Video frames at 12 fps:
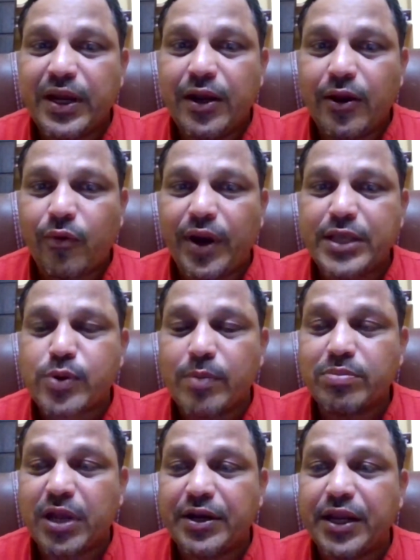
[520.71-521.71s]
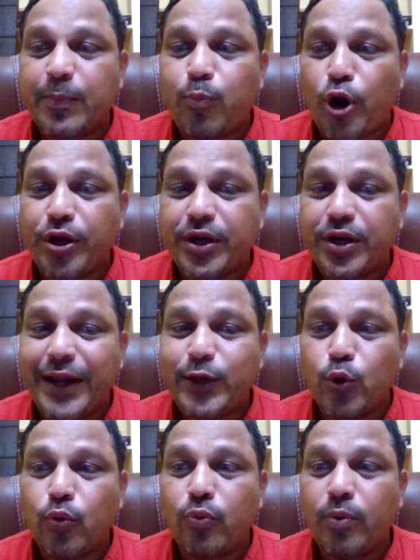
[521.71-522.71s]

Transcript: been decreased from 38.82